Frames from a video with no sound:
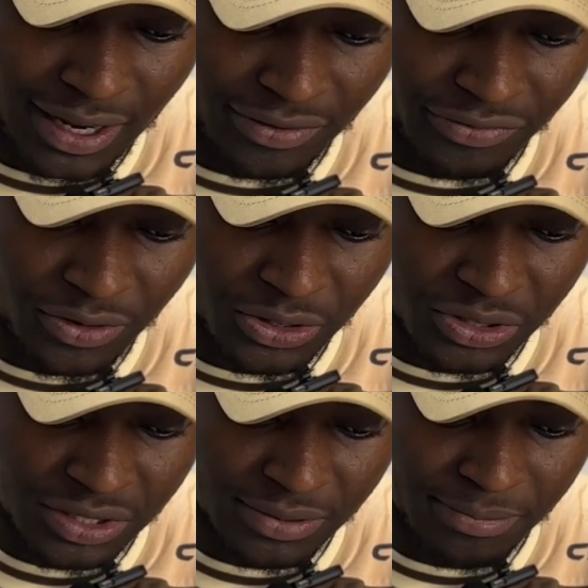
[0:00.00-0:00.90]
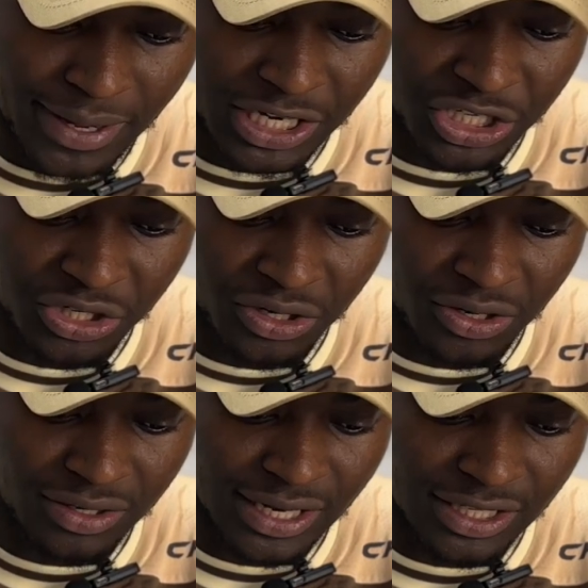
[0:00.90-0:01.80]
and forth to make
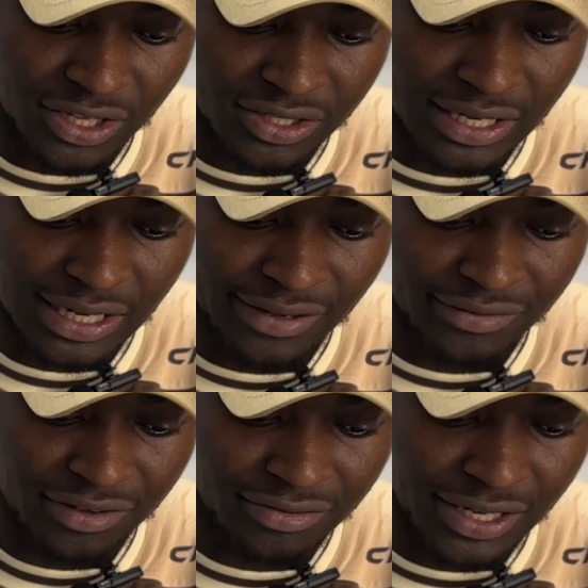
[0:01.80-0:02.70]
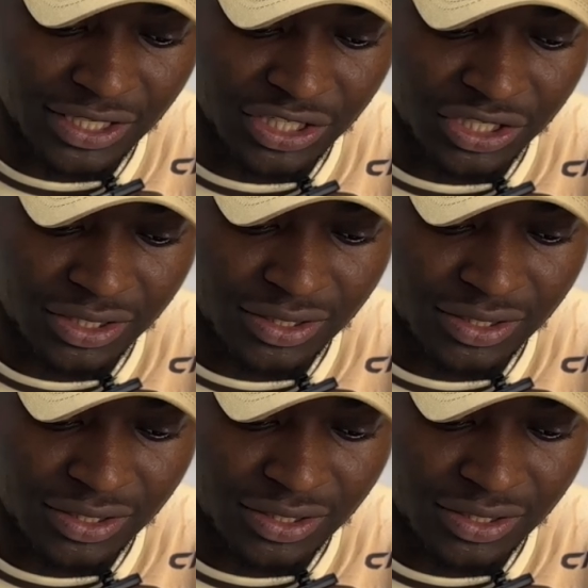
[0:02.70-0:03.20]
sure that it doesn't leave the range.